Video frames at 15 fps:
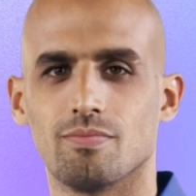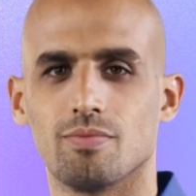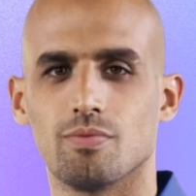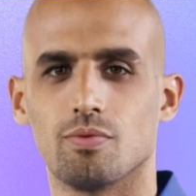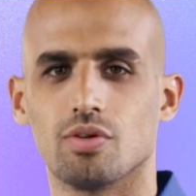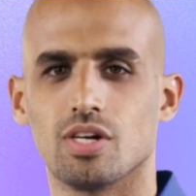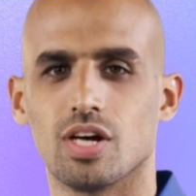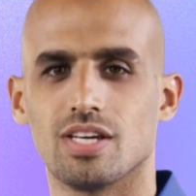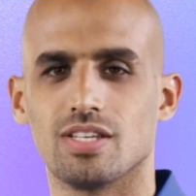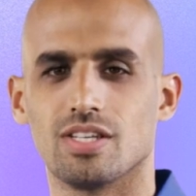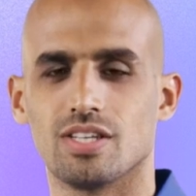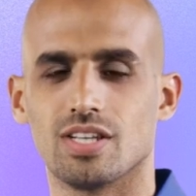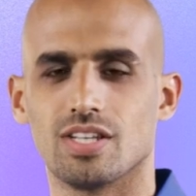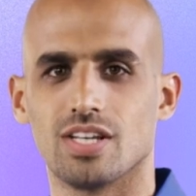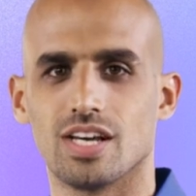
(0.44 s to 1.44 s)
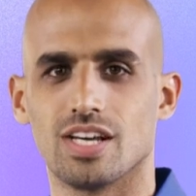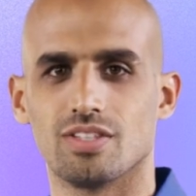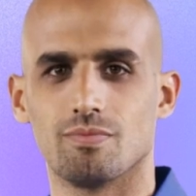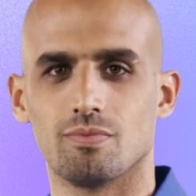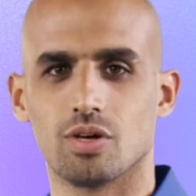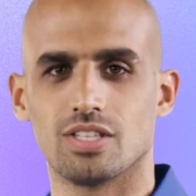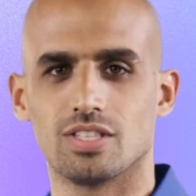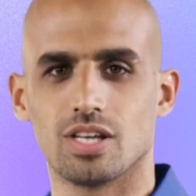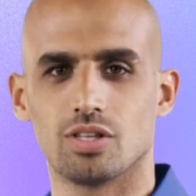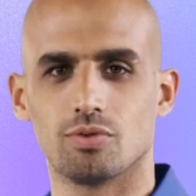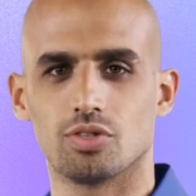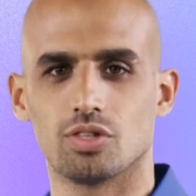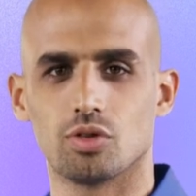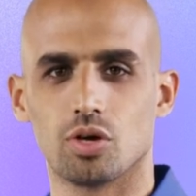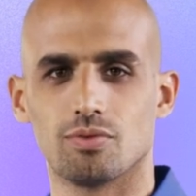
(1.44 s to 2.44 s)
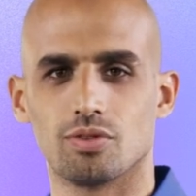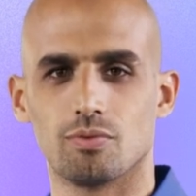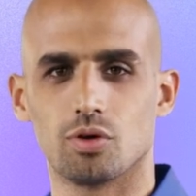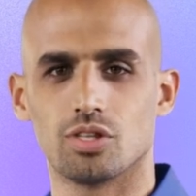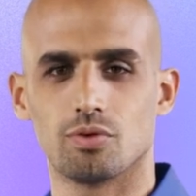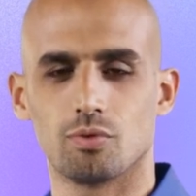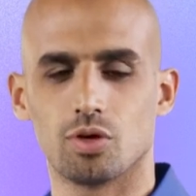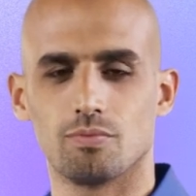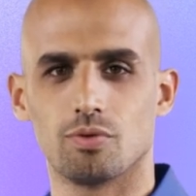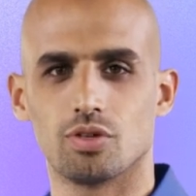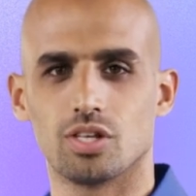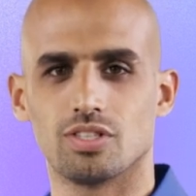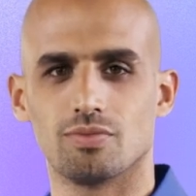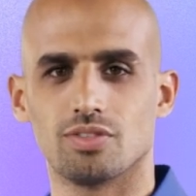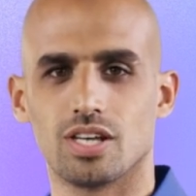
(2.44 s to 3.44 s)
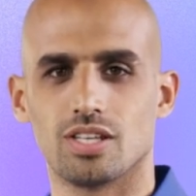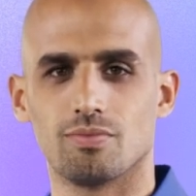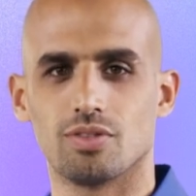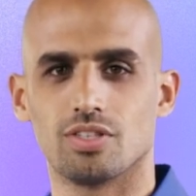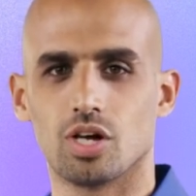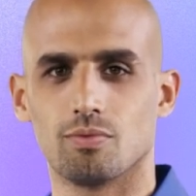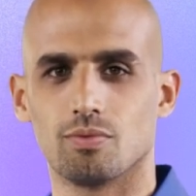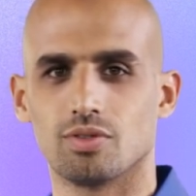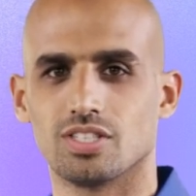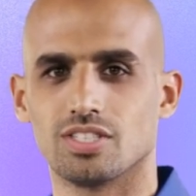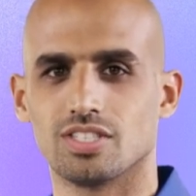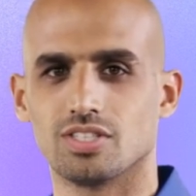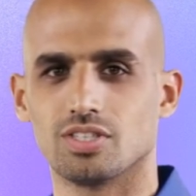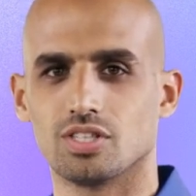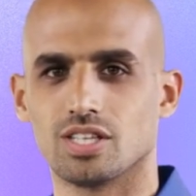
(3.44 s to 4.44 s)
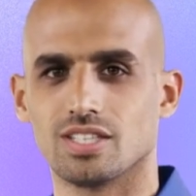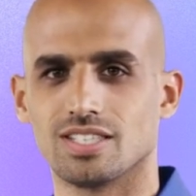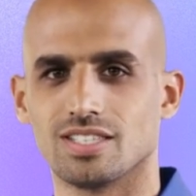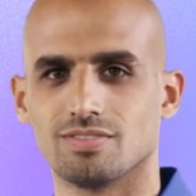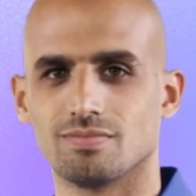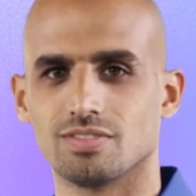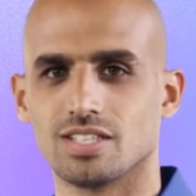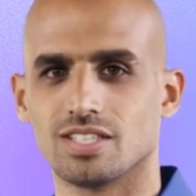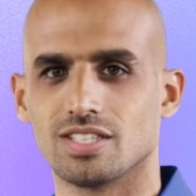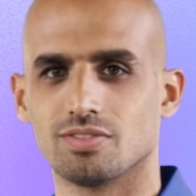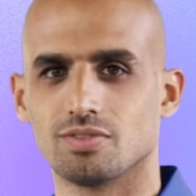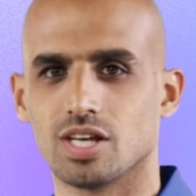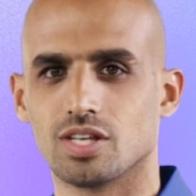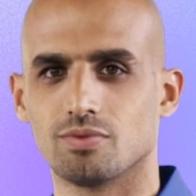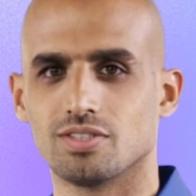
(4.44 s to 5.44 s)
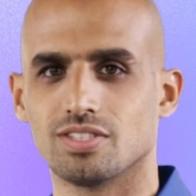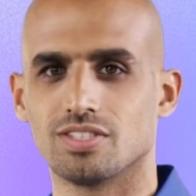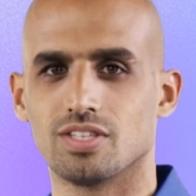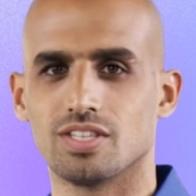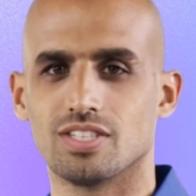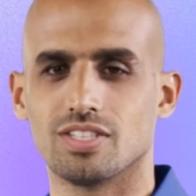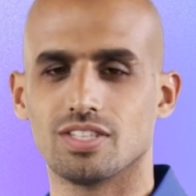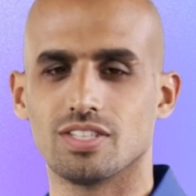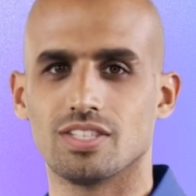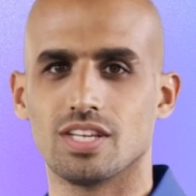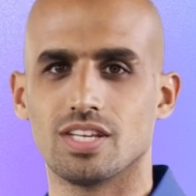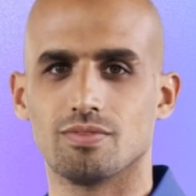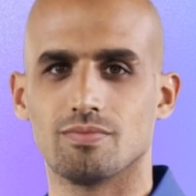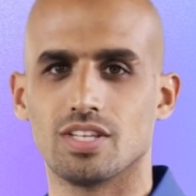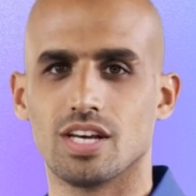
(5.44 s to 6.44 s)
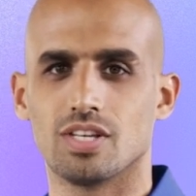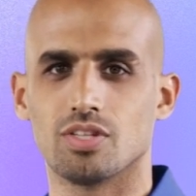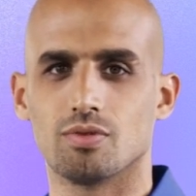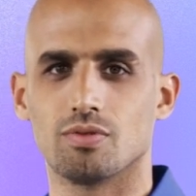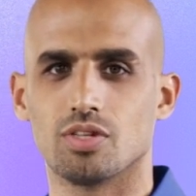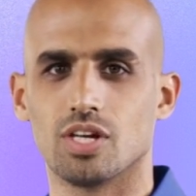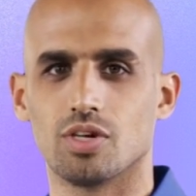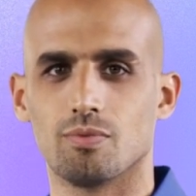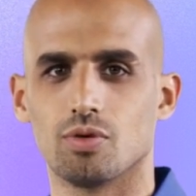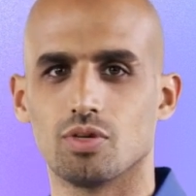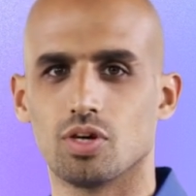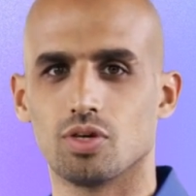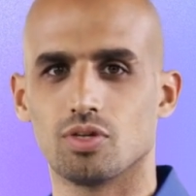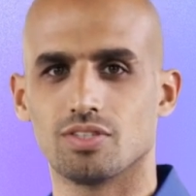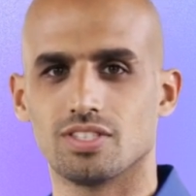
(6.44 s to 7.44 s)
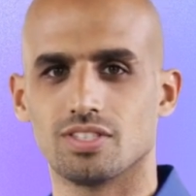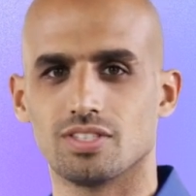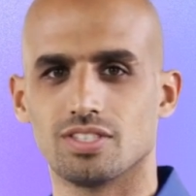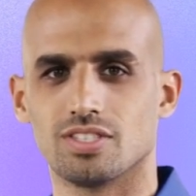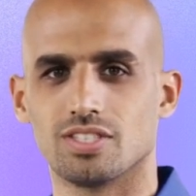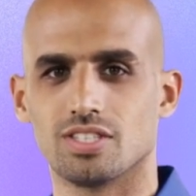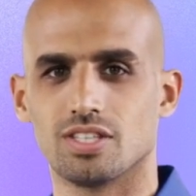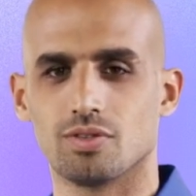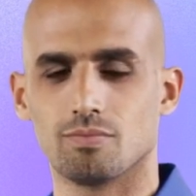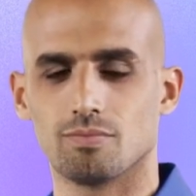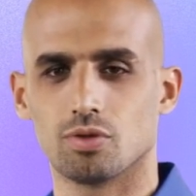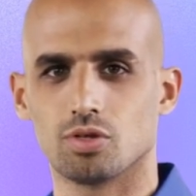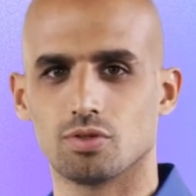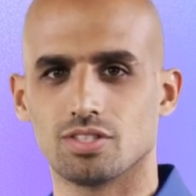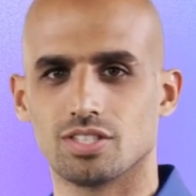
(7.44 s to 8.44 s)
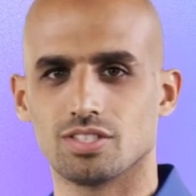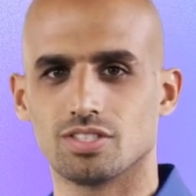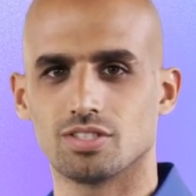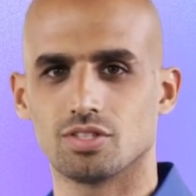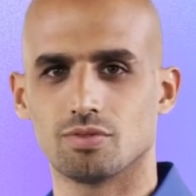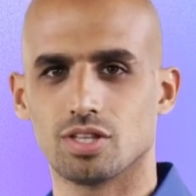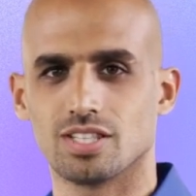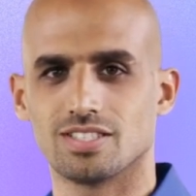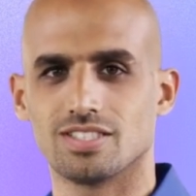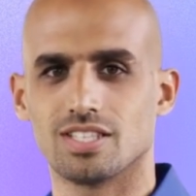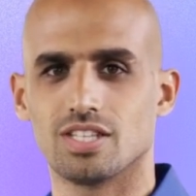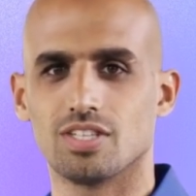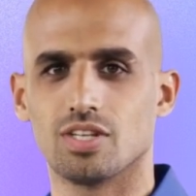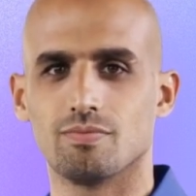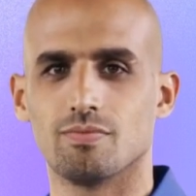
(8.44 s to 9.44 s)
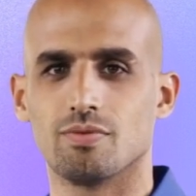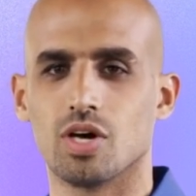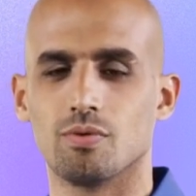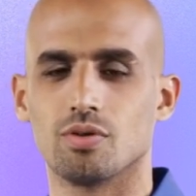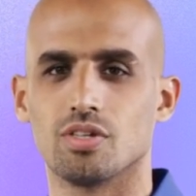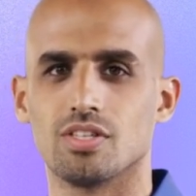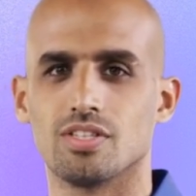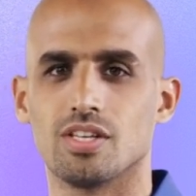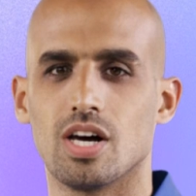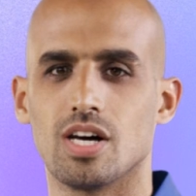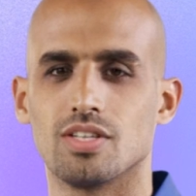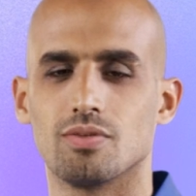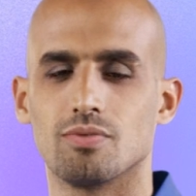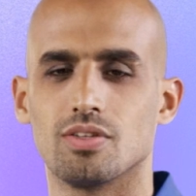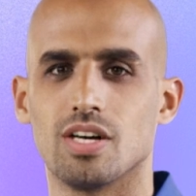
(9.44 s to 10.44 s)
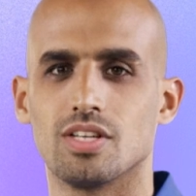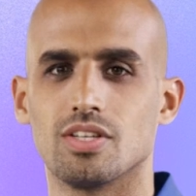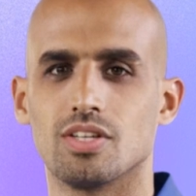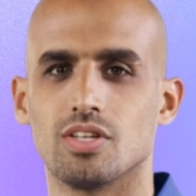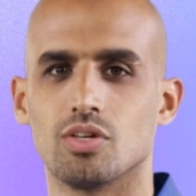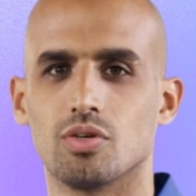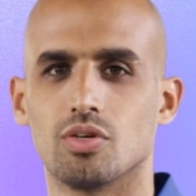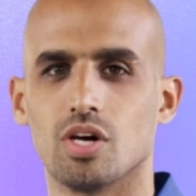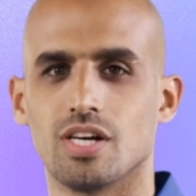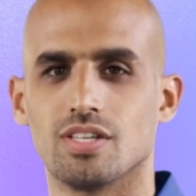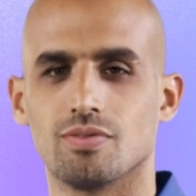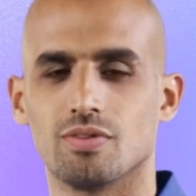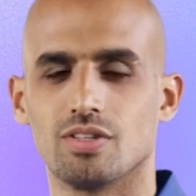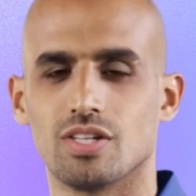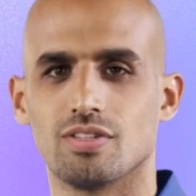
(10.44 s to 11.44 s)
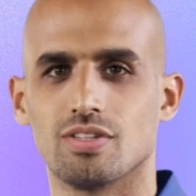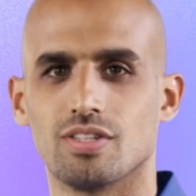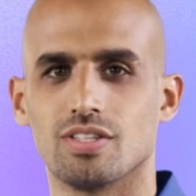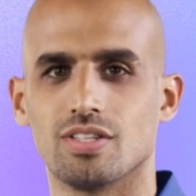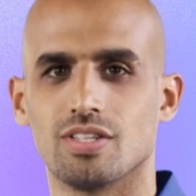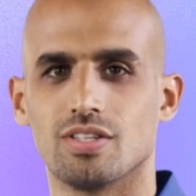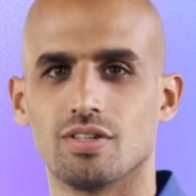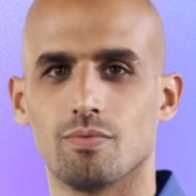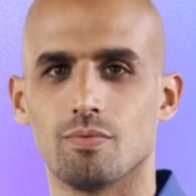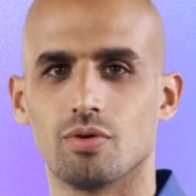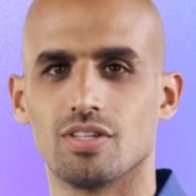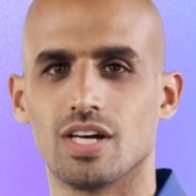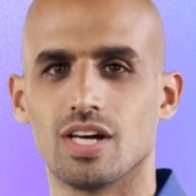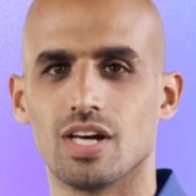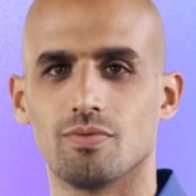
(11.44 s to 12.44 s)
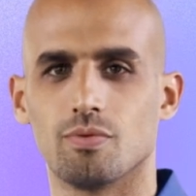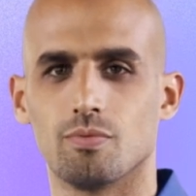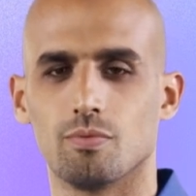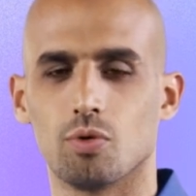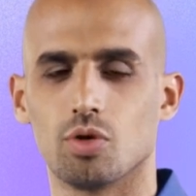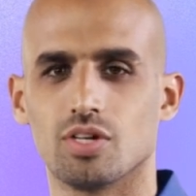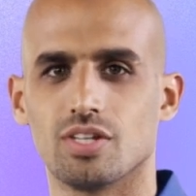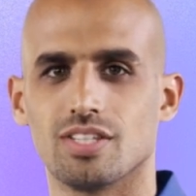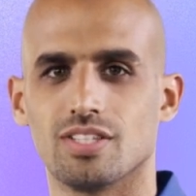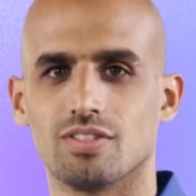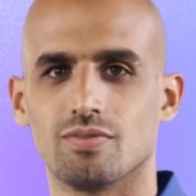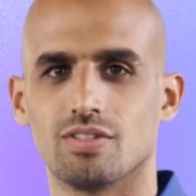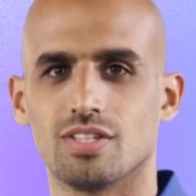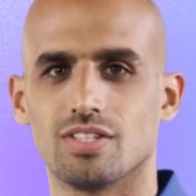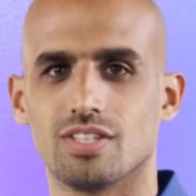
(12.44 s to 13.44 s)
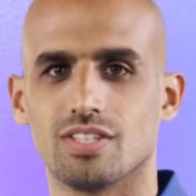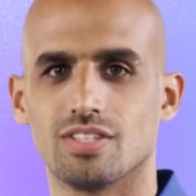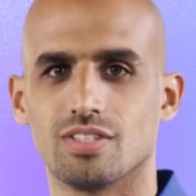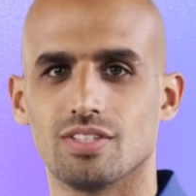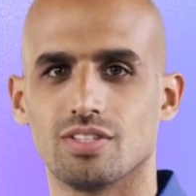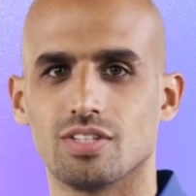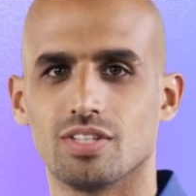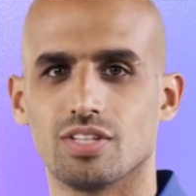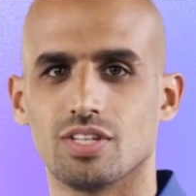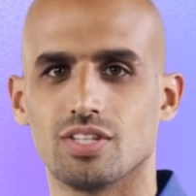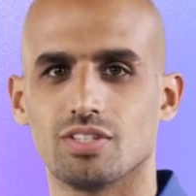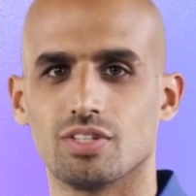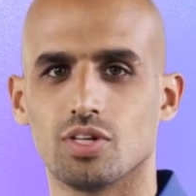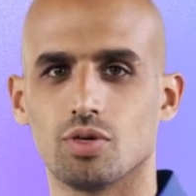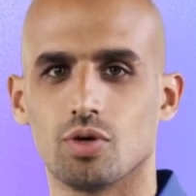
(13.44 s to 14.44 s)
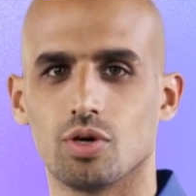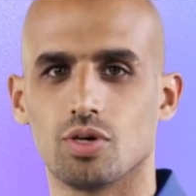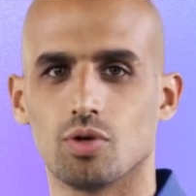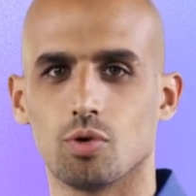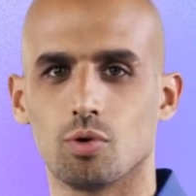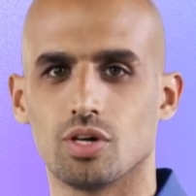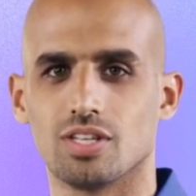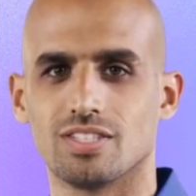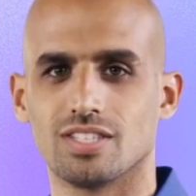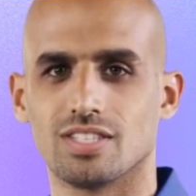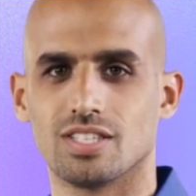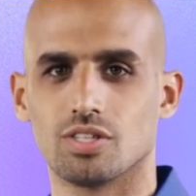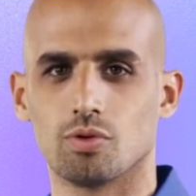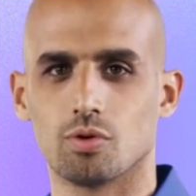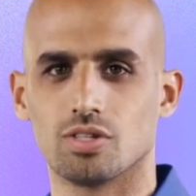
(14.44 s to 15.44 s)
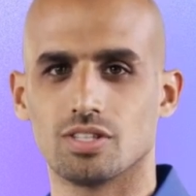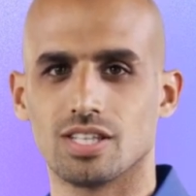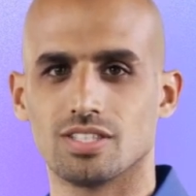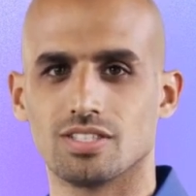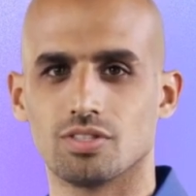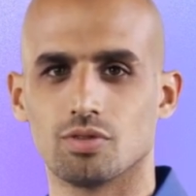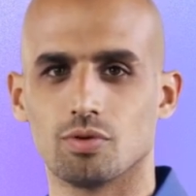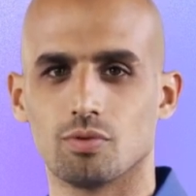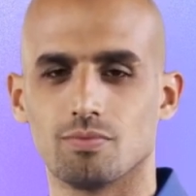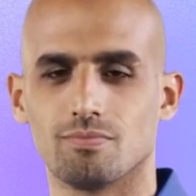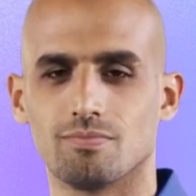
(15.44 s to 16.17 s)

Today, let's break down two of the most popular investment options during seed funding rounds, SAFE and Convertible Notes. Both are used by startup founders and investors to raise funds, but they have important differences. So, what's the deal with these two?